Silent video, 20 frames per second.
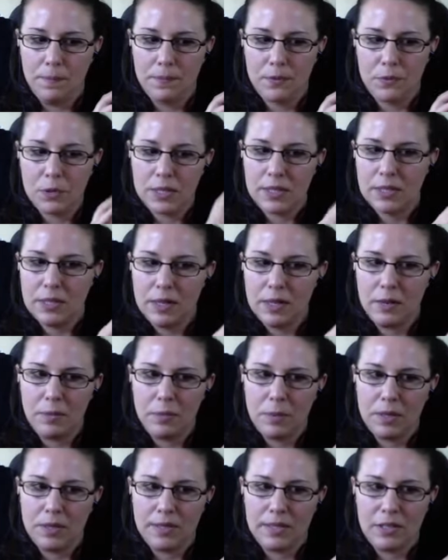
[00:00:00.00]
resilient,
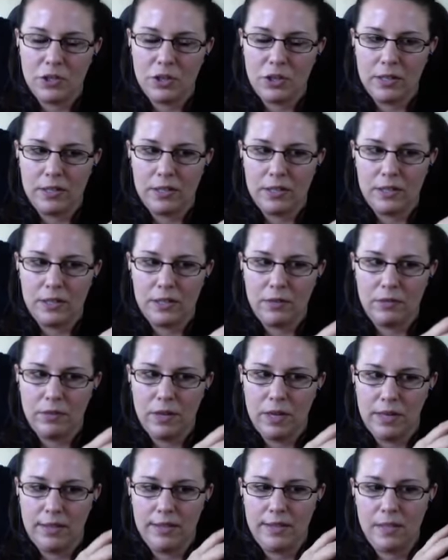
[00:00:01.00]
because the chances of
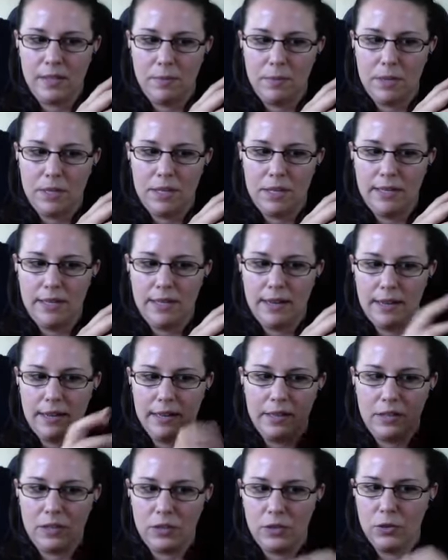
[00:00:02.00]
then somebody
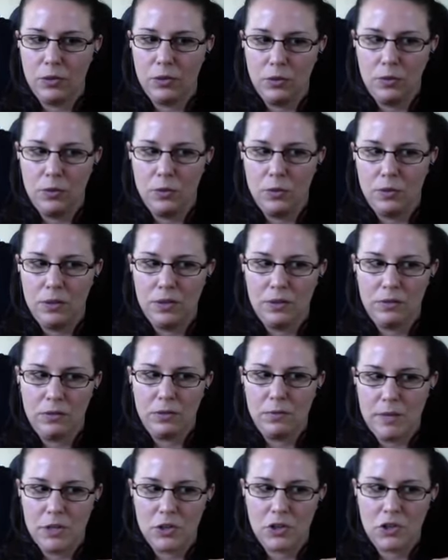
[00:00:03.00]
getting to the
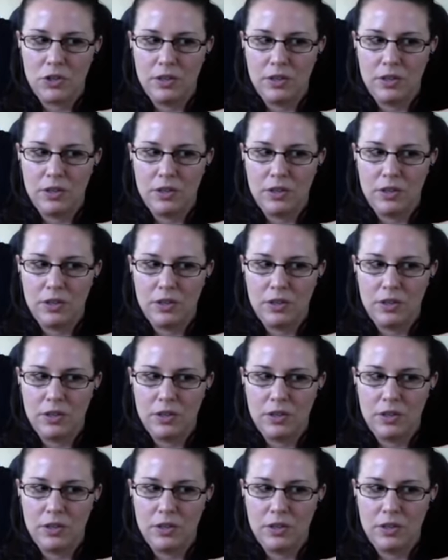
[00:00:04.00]
information